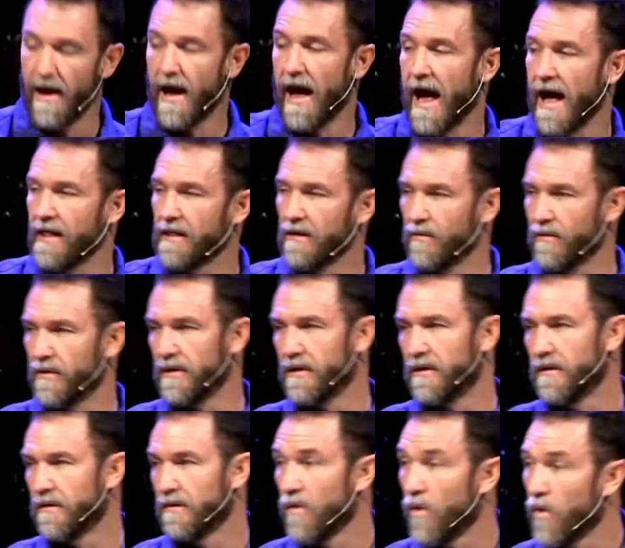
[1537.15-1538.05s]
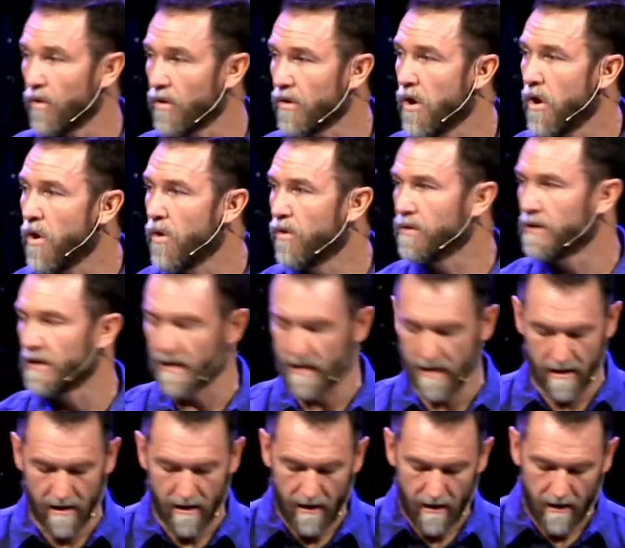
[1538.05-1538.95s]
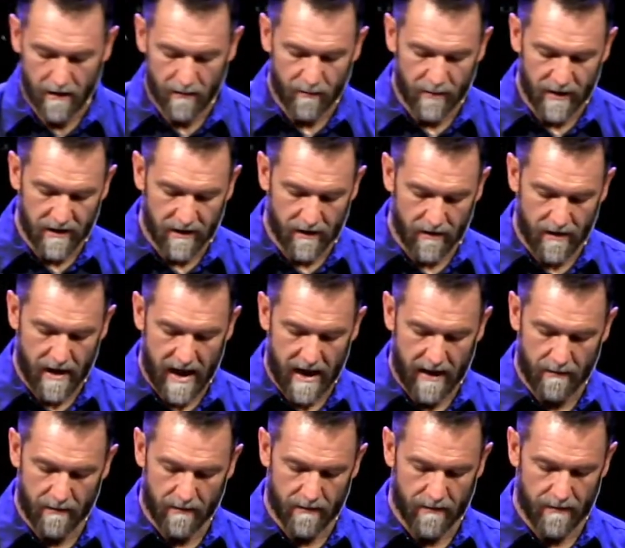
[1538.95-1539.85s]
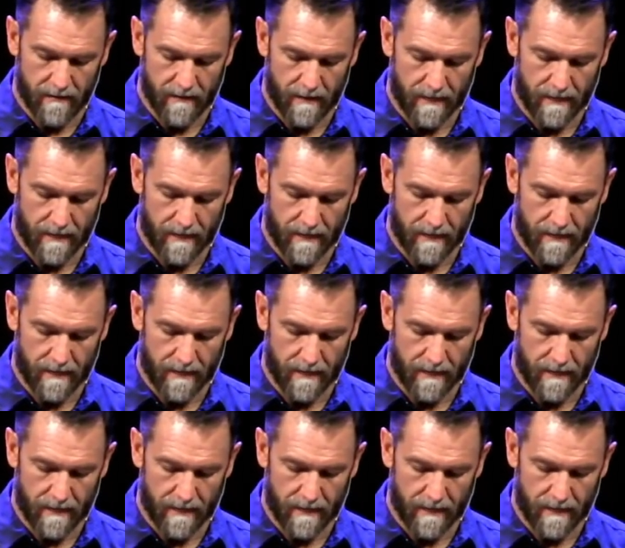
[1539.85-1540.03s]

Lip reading: hallowed or holy be your name.